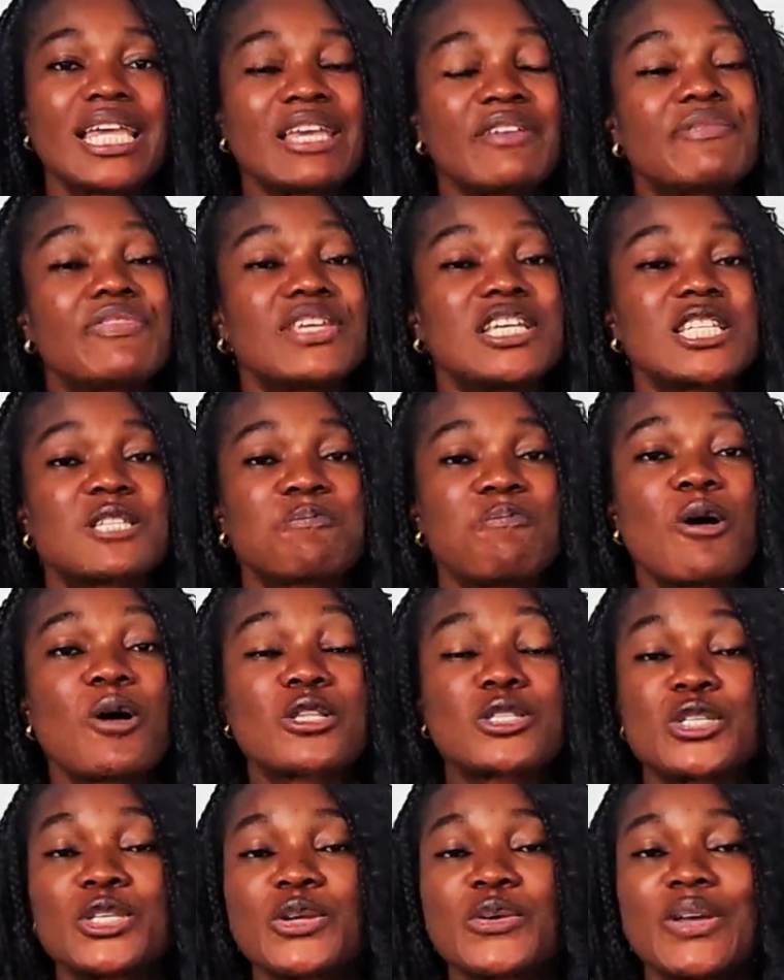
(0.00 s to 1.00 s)
If this
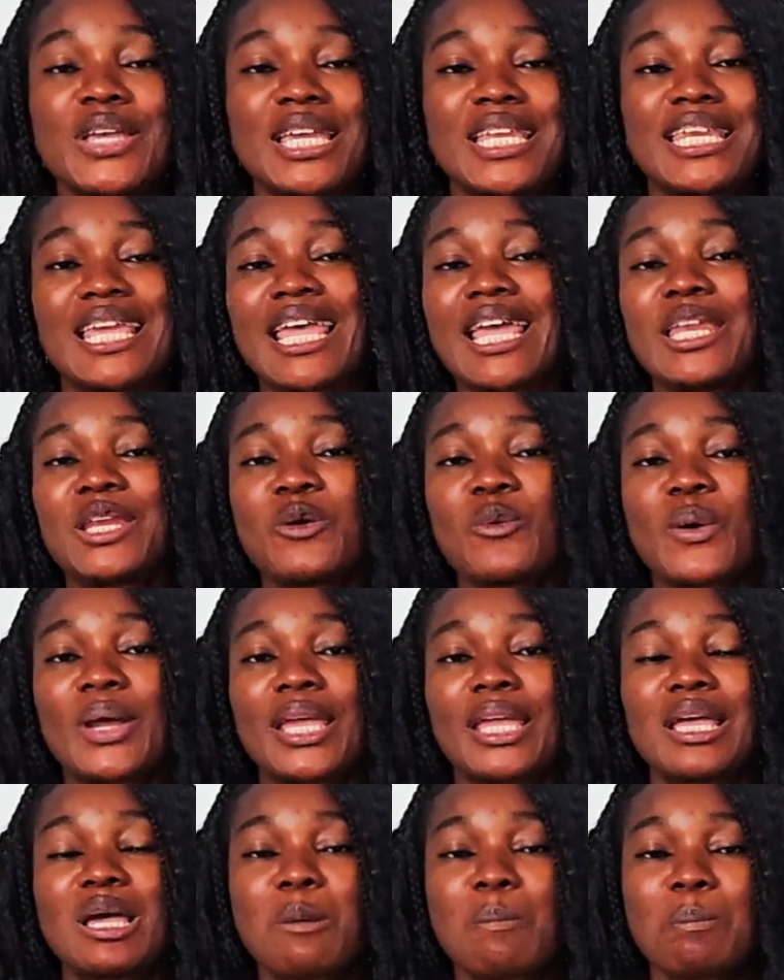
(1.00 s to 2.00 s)
spoke to you in any
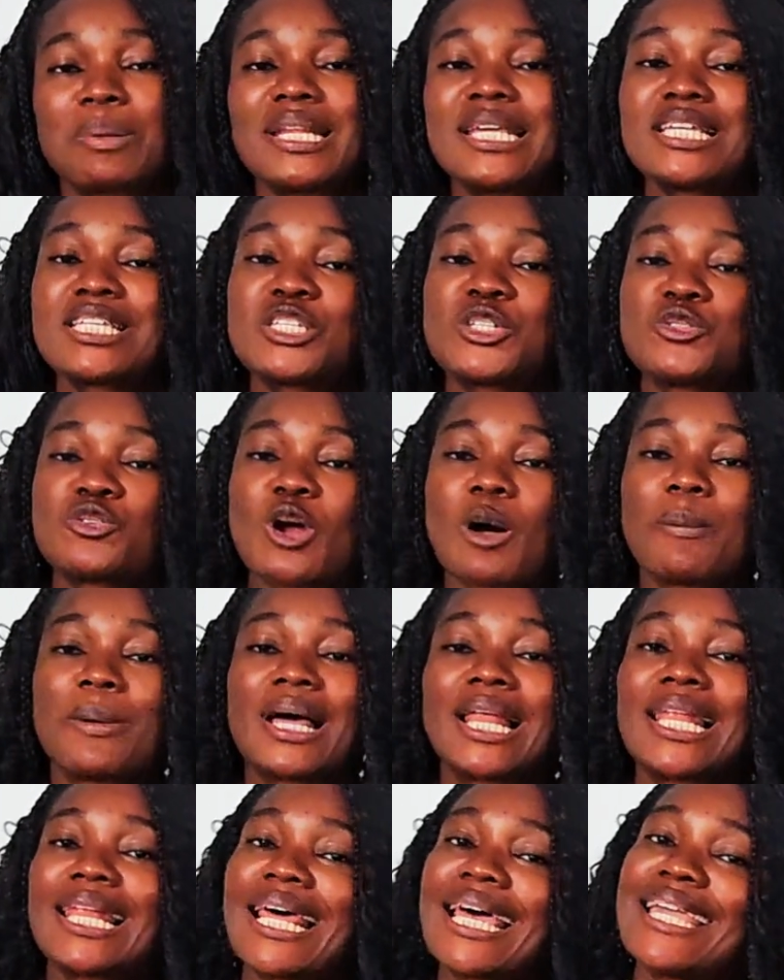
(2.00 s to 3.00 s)
way, please drop
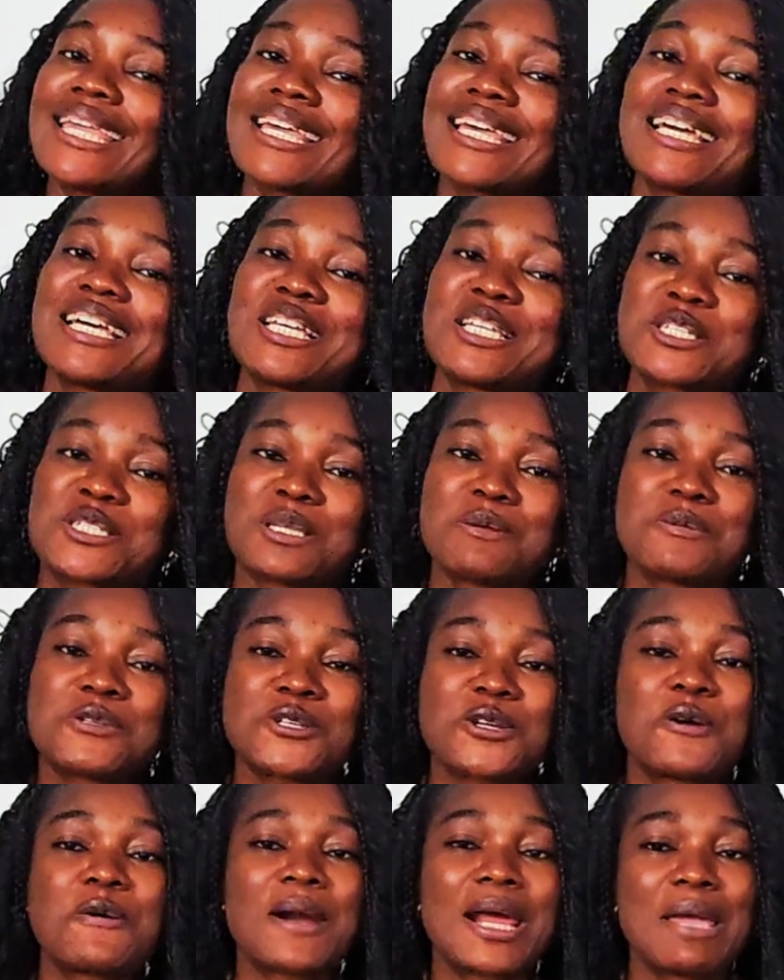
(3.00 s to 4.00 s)
a like,
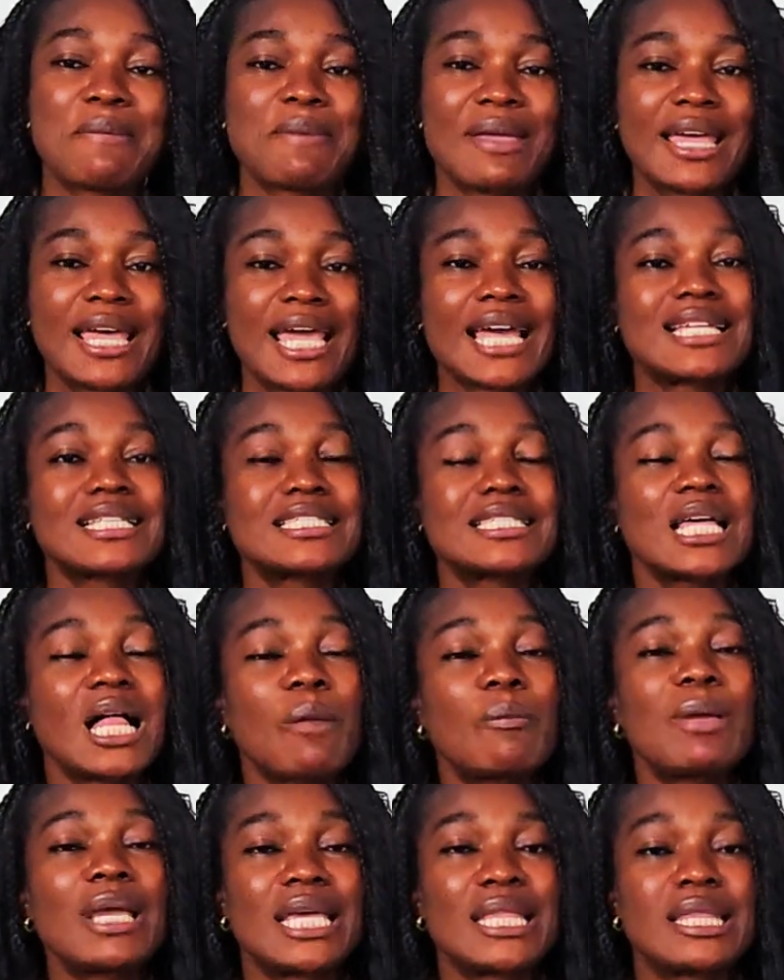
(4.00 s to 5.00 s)
subscribe, and
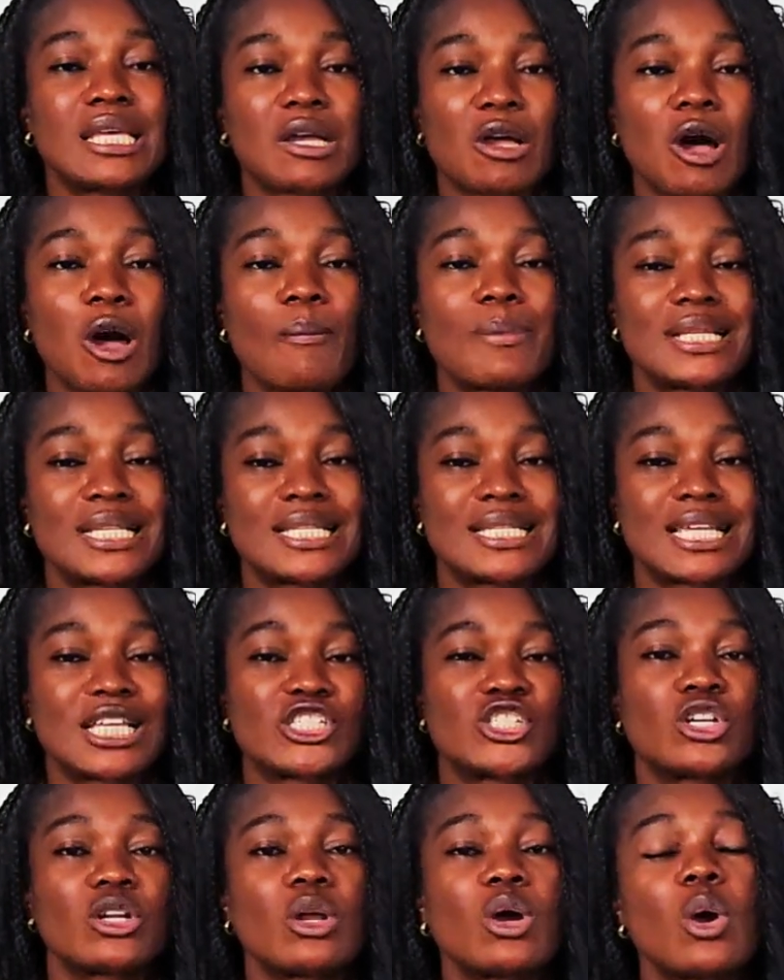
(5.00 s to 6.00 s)
tell me in the comment
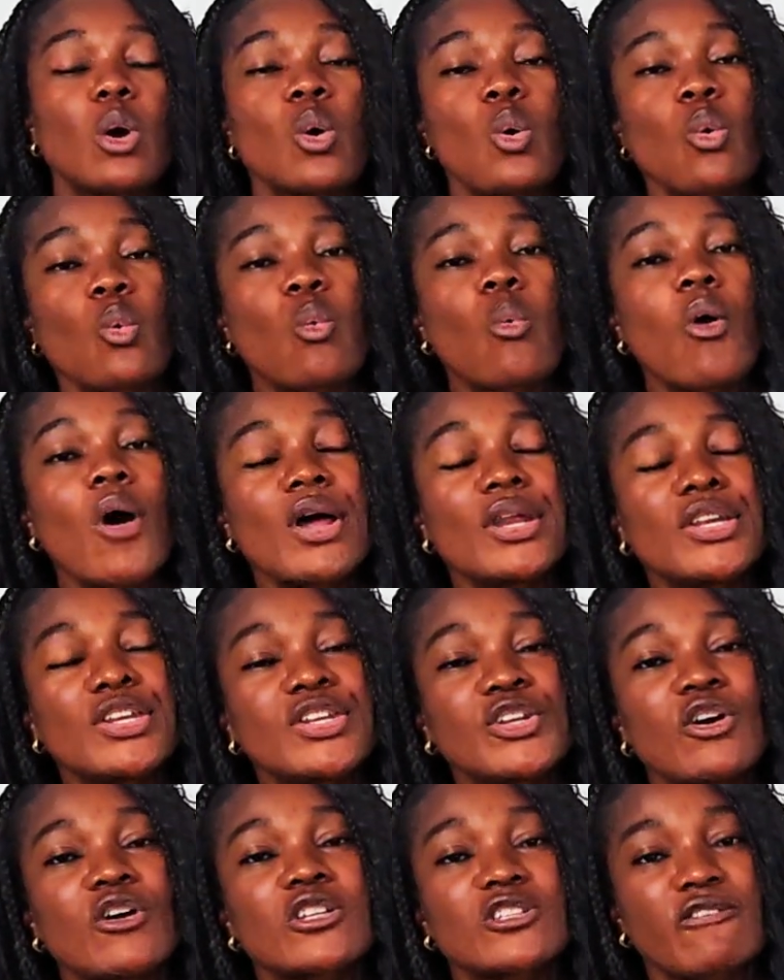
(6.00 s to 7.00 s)
section,
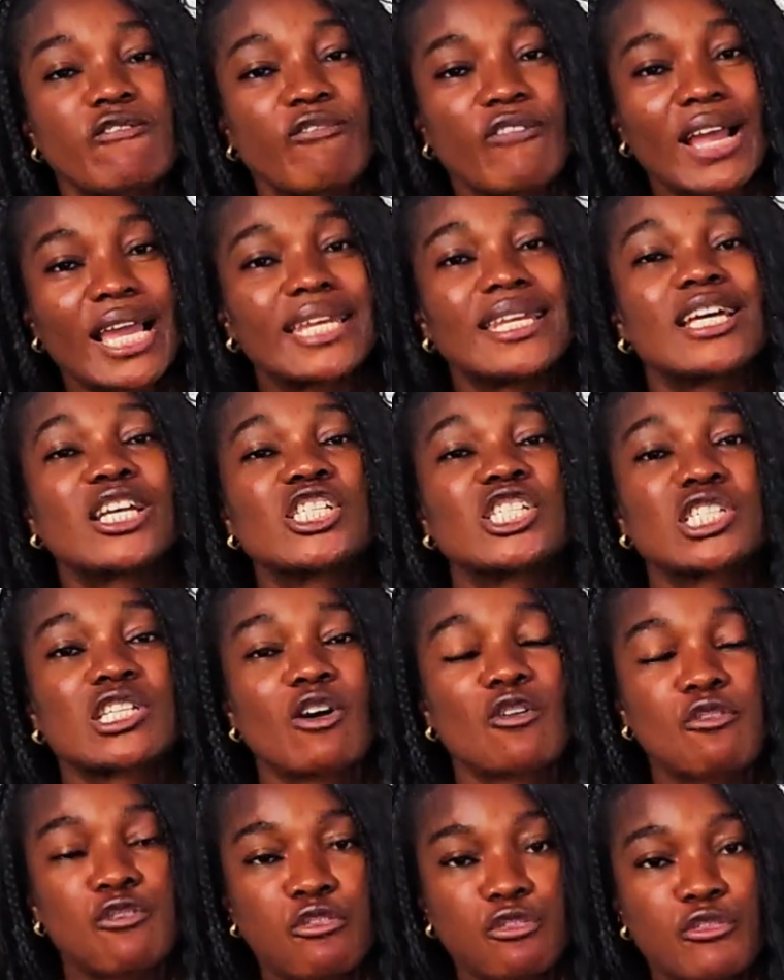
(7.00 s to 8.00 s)
what does
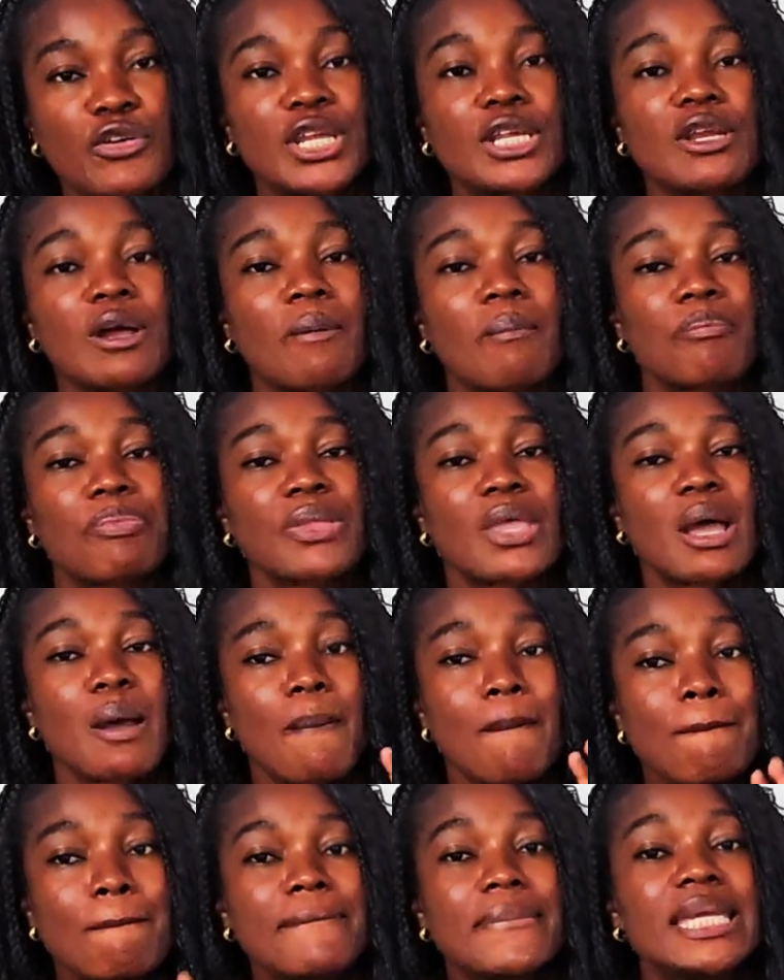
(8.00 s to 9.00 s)
financial freedom
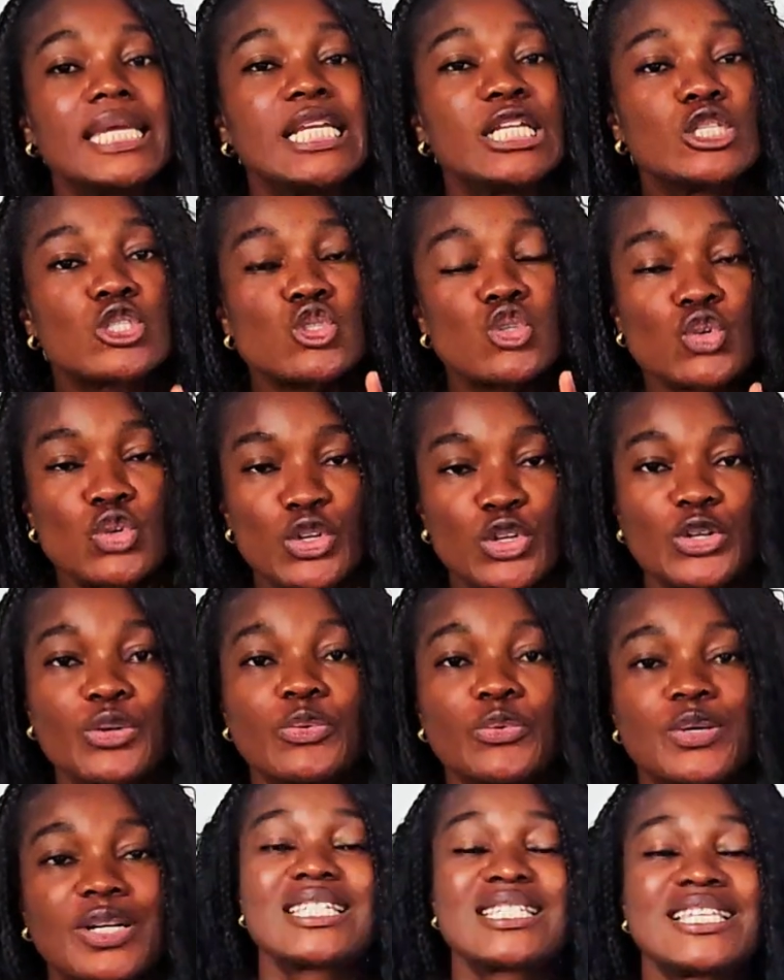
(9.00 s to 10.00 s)
mean to
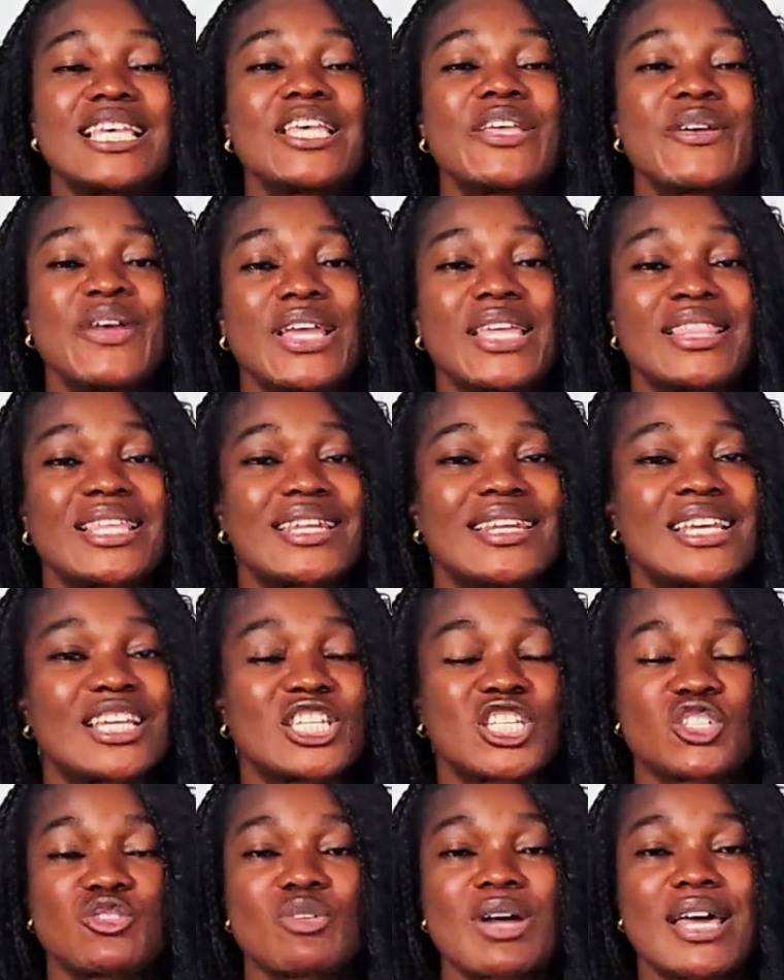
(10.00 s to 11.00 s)
you? See you in the
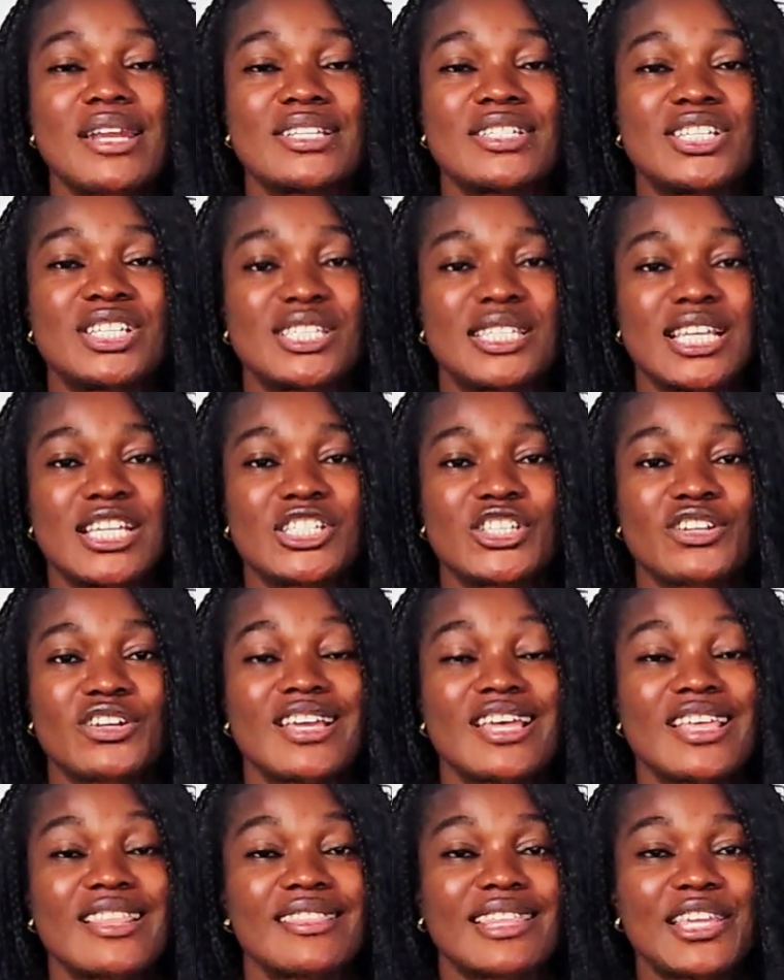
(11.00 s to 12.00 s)
next strategy session.
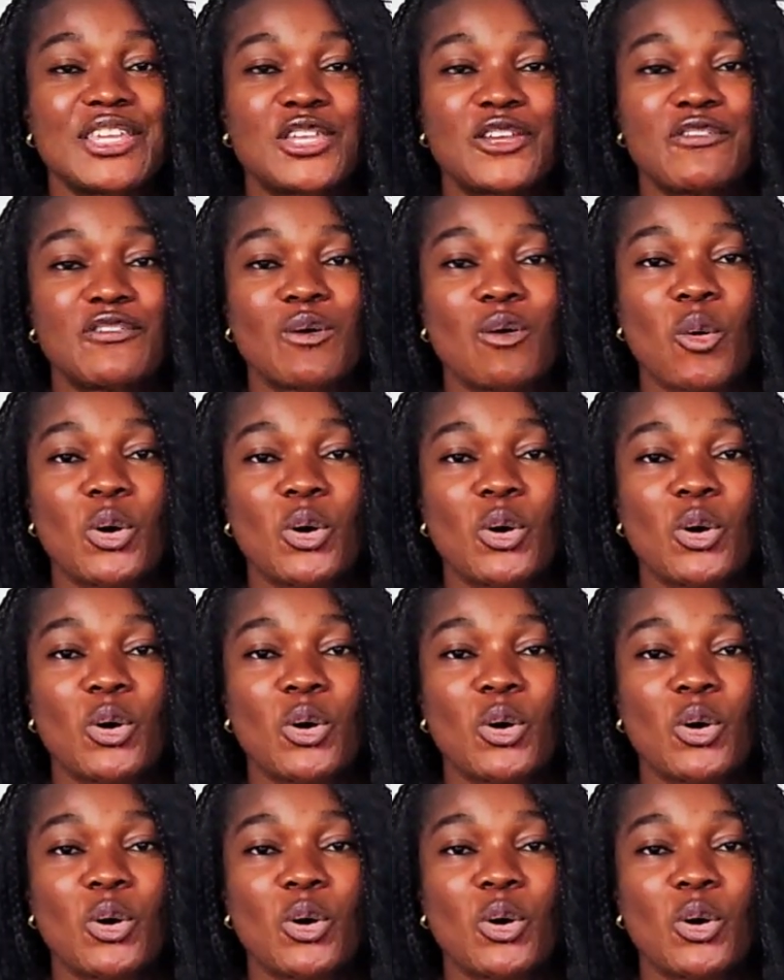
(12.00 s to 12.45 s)
Thank you for